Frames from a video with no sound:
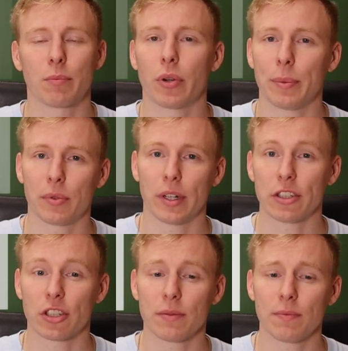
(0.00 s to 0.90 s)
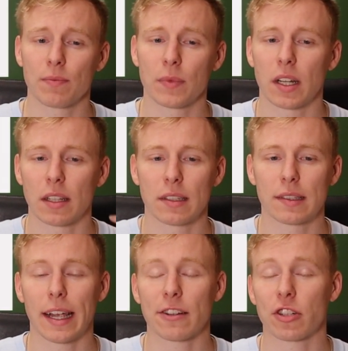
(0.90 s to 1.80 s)
preparation,
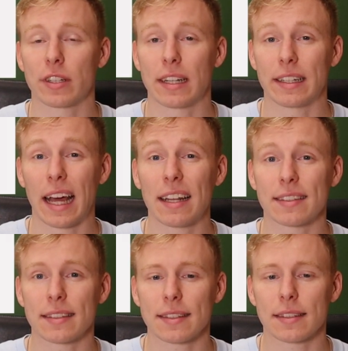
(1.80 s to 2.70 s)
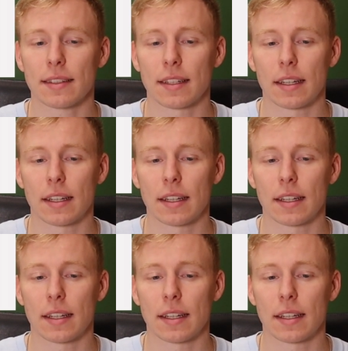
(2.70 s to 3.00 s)
detection and analysis,